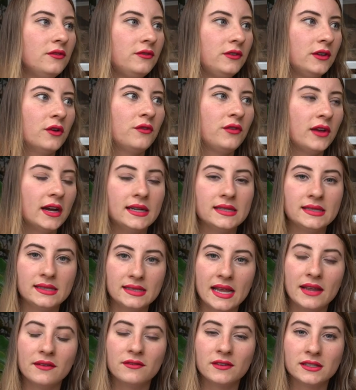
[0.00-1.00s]
feel very
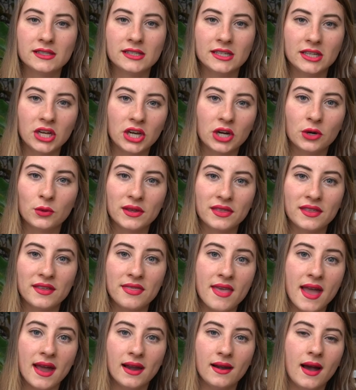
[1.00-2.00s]
safe and secure
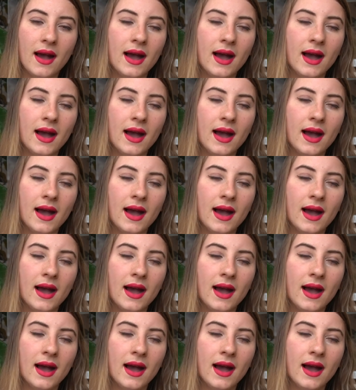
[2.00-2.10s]
within that